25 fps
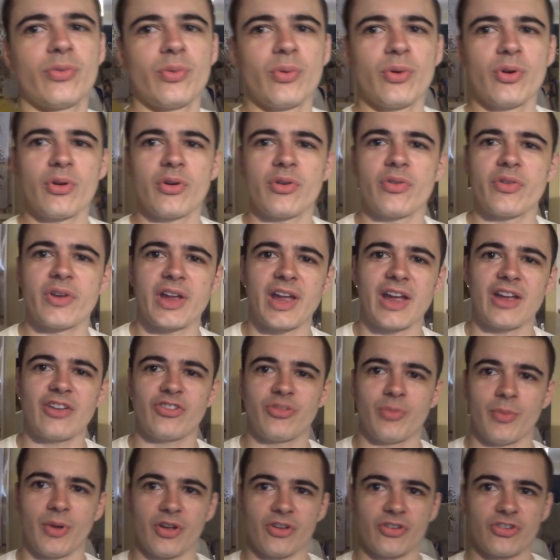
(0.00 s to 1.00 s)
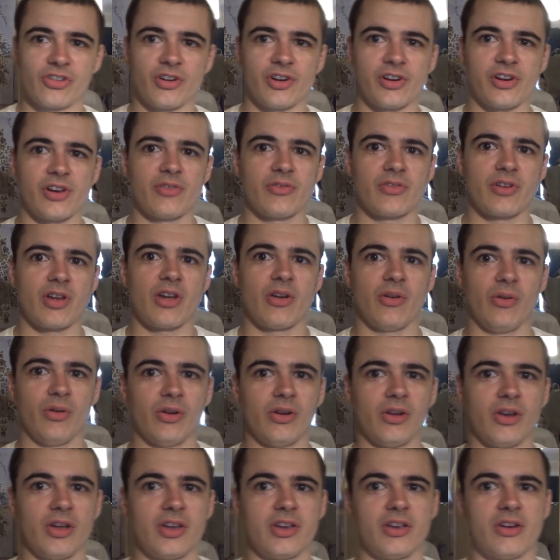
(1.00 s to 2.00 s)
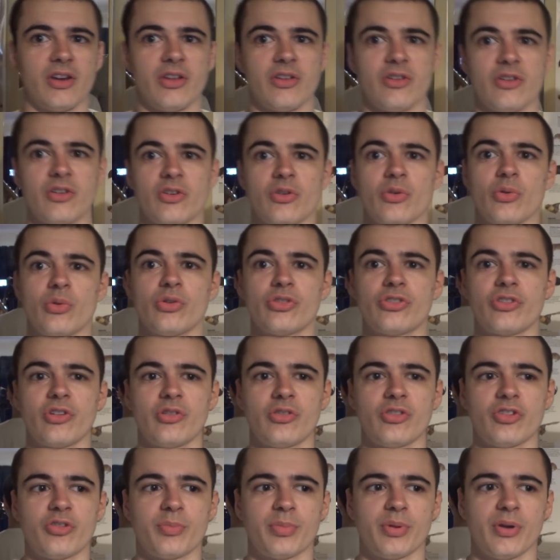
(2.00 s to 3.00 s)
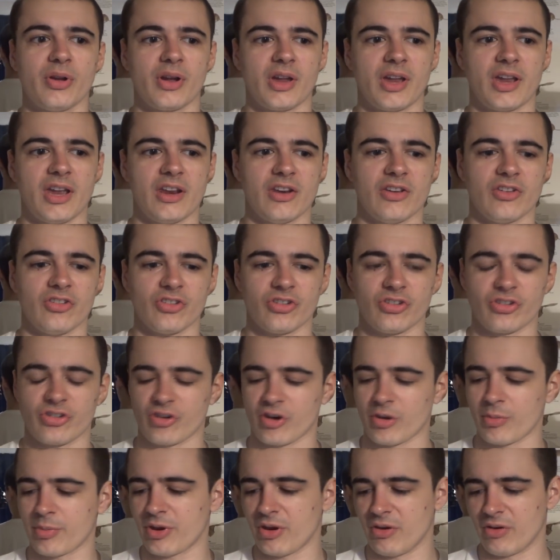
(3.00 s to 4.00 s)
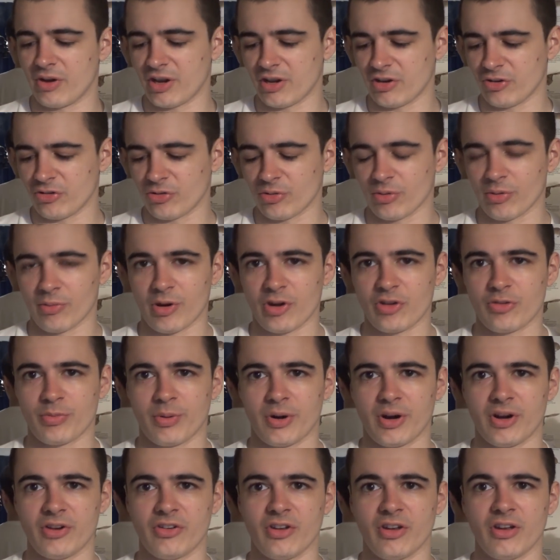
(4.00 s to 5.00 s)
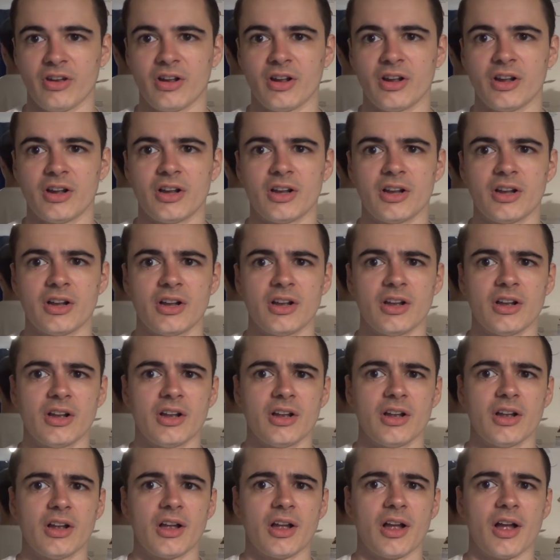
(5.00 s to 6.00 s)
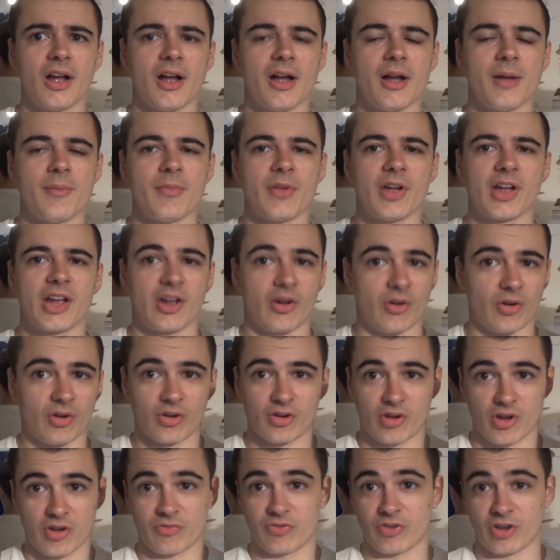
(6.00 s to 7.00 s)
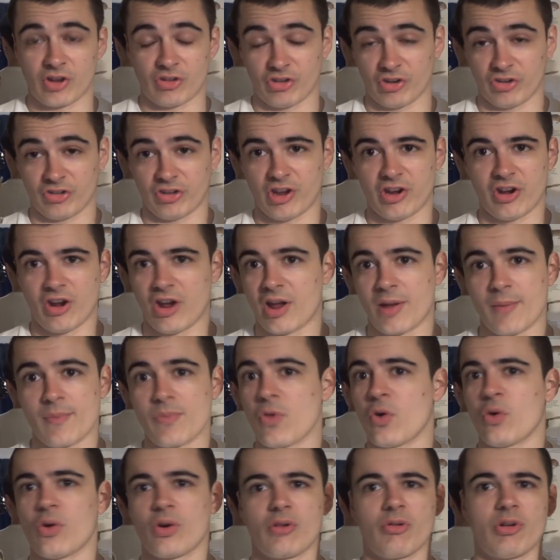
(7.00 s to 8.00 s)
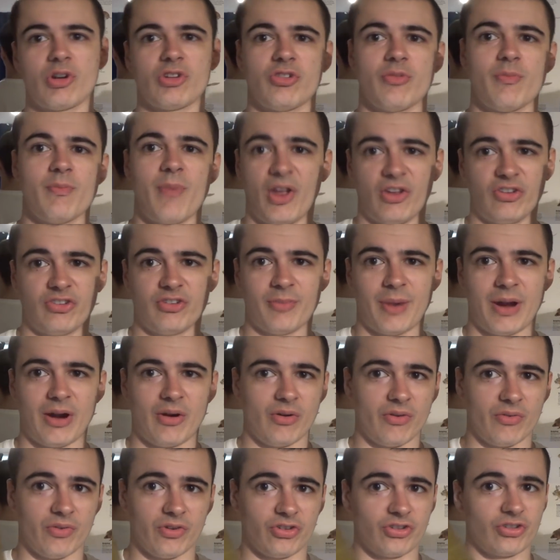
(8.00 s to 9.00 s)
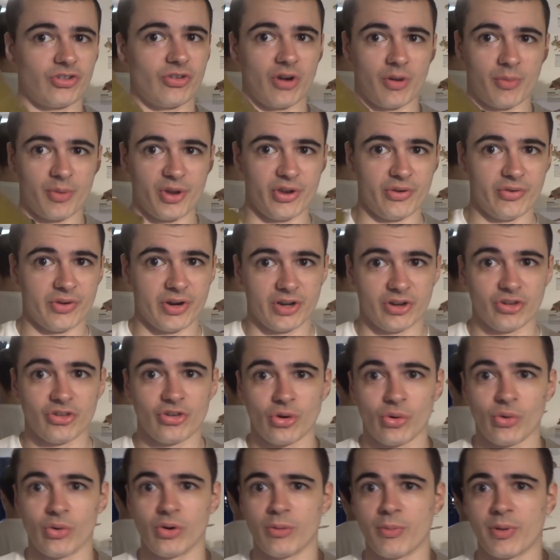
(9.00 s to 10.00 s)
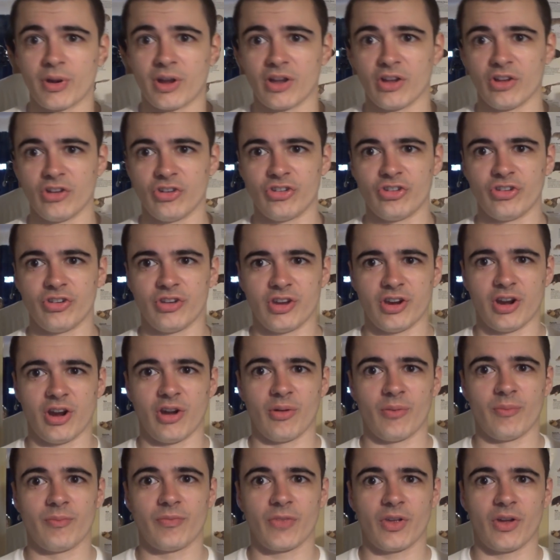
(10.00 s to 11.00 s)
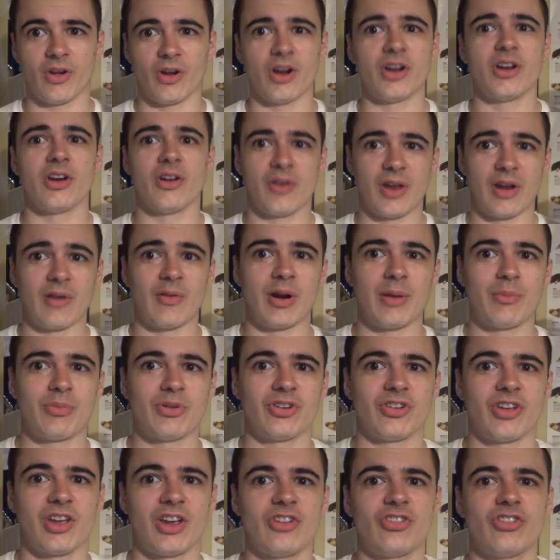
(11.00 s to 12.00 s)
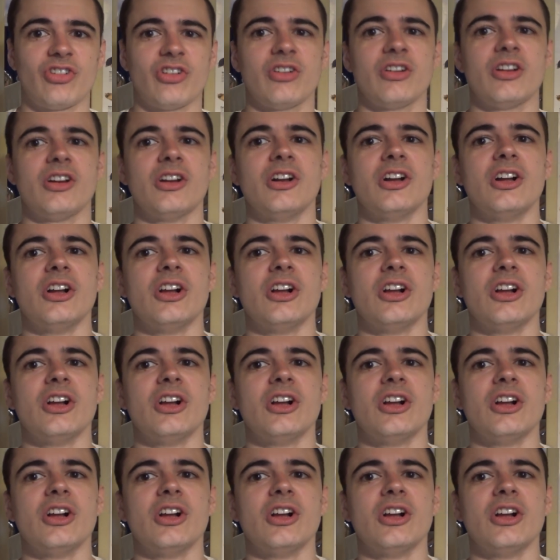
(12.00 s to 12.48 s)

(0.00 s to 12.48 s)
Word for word: would work with a gas mask, I don't know. Like, you know, you could also just plug it in as a scrubber unit into a respirator. Um, I got, as I said, I am not going to mess about with a scrubber unit at all because, you know, I know their reputation.